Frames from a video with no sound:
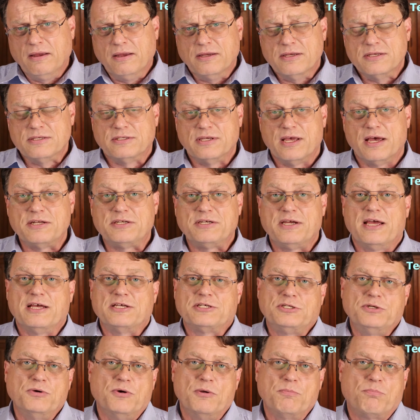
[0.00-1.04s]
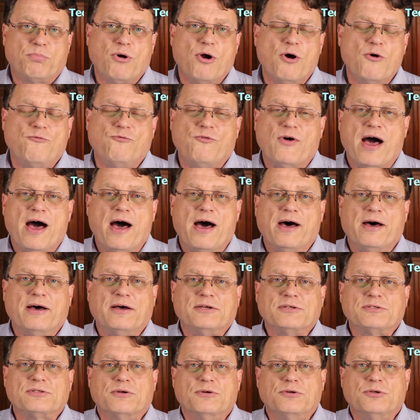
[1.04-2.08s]
such as doing
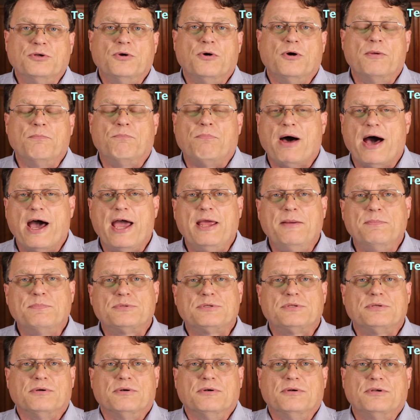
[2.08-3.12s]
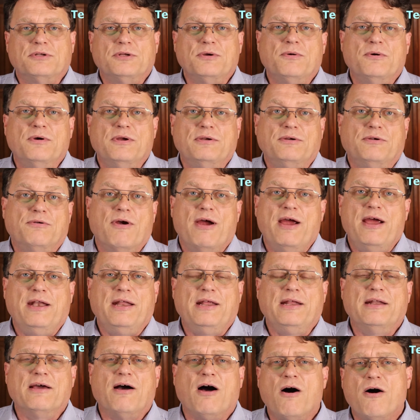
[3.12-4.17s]
profiles or doing pipes or doing
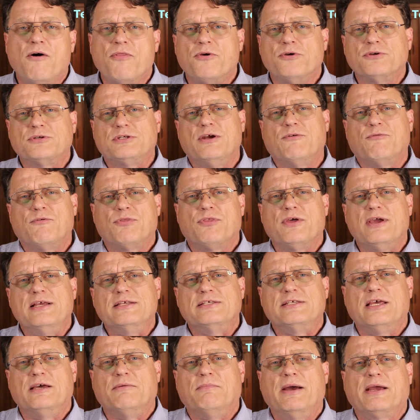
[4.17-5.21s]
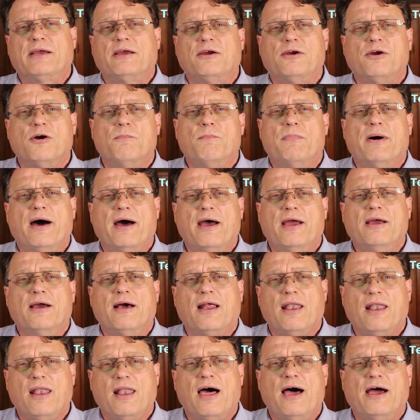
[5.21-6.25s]
grading, all those different things. It'll make it go by a
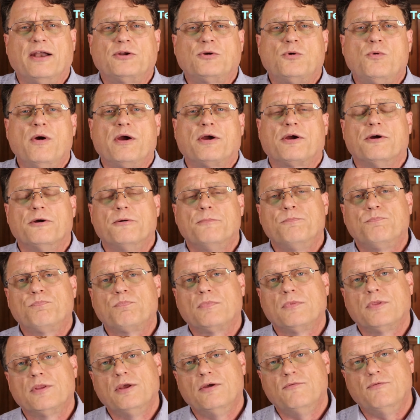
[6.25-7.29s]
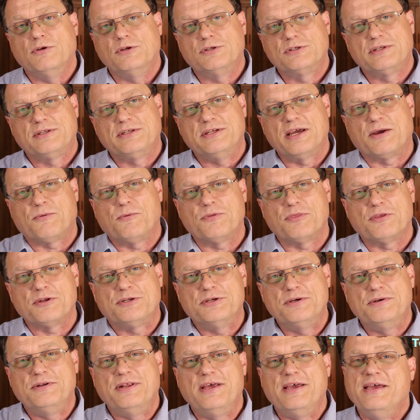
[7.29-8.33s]
lot quicker. If you stick with the
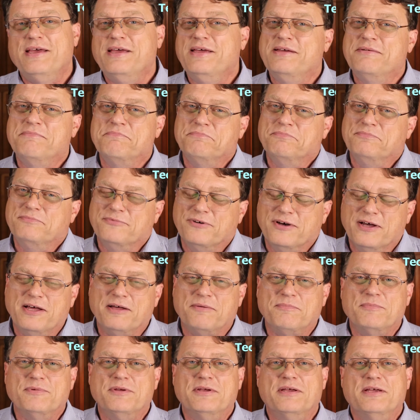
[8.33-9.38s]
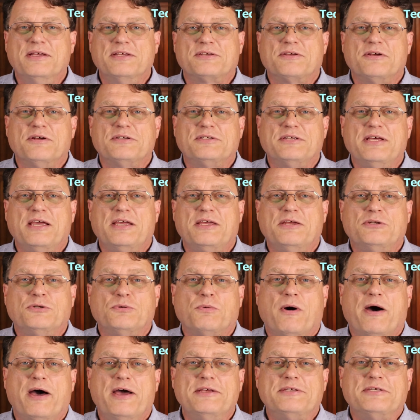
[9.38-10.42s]
two D, well, it's going to take you
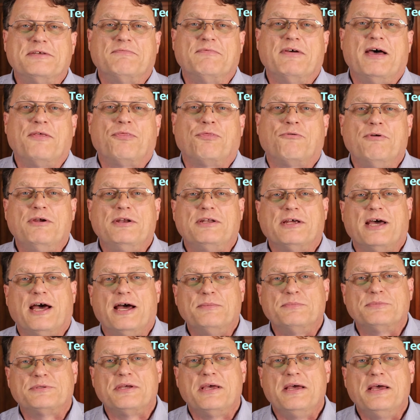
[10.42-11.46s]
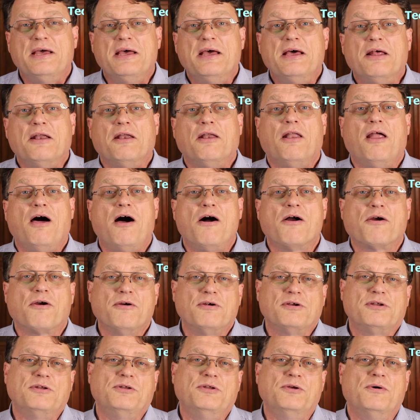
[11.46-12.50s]
twice, if not three times longer
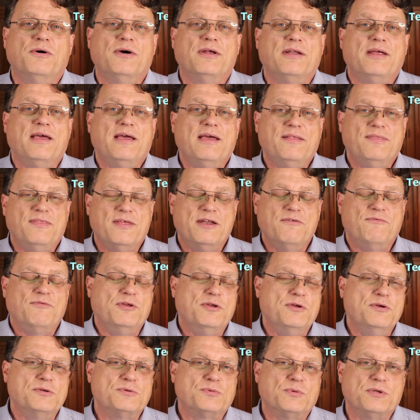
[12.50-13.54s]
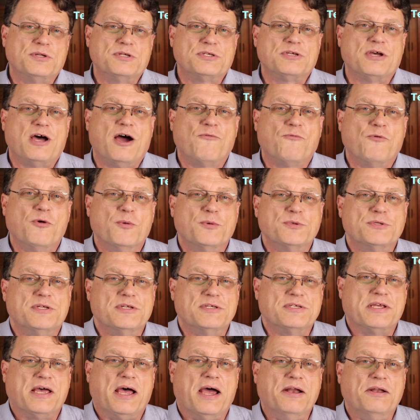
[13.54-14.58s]
to do it than if you use what the software was
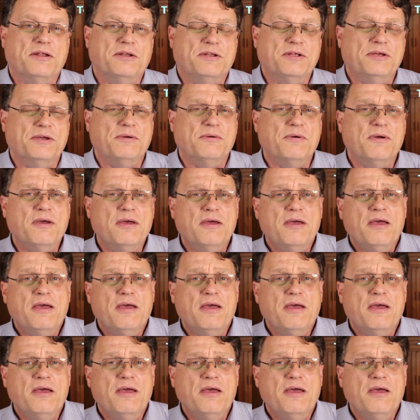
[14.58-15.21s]
designed to do.